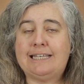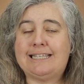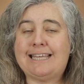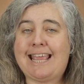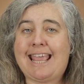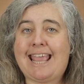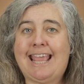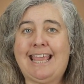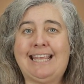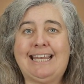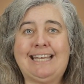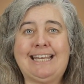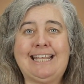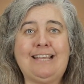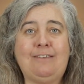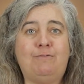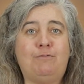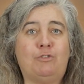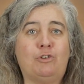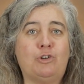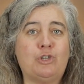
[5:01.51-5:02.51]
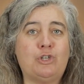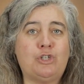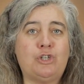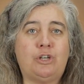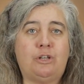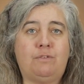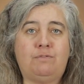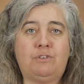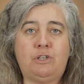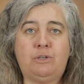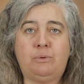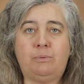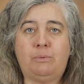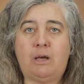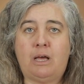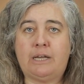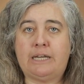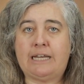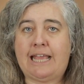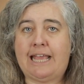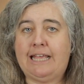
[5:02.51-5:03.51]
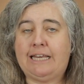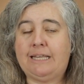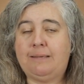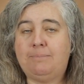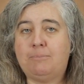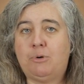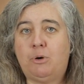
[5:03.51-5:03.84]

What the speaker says: to any version of you on any